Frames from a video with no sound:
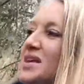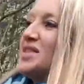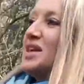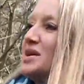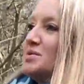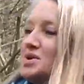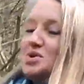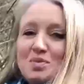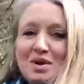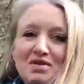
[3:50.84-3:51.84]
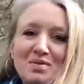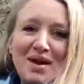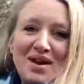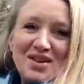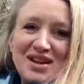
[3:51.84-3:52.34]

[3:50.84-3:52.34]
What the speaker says: than I would normally for my other